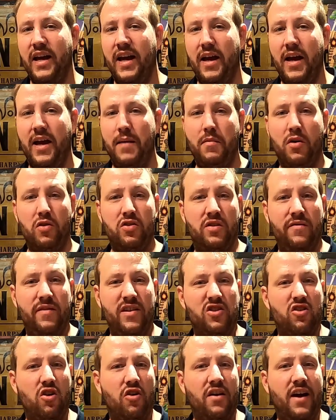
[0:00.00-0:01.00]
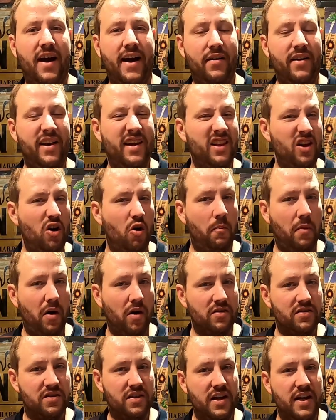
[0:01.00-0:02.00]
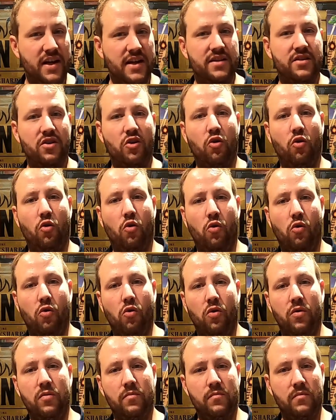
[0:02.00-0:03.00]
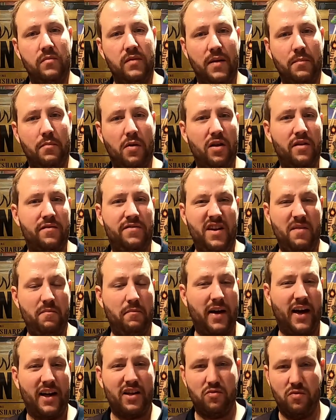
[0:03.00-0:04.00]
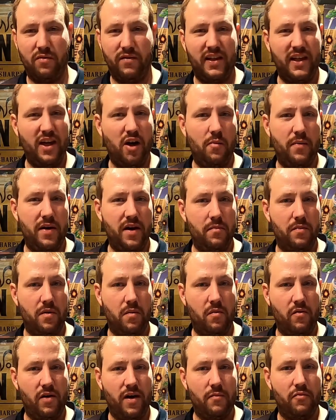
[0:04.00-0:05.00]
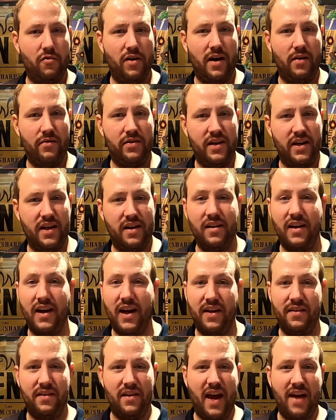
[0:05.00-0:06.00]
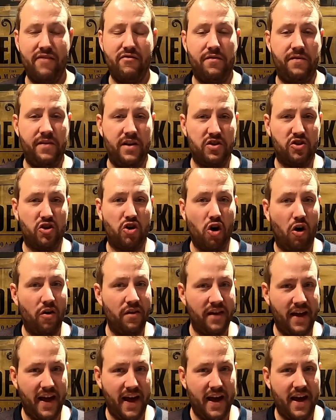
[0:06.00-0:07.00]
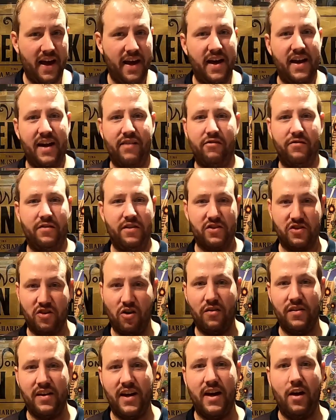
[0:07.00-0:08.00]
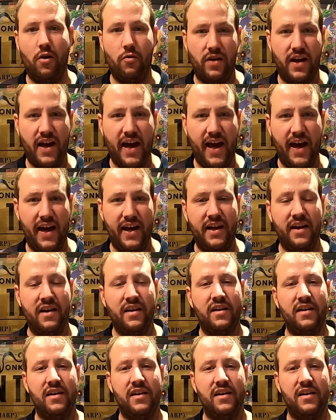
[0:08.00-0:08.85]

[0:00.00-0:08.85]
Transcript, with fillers: Uh, most of it's gone out in little boxes or like polythene bags with a little bit of bubble wrap around it and everything has got there and everything has got there okay.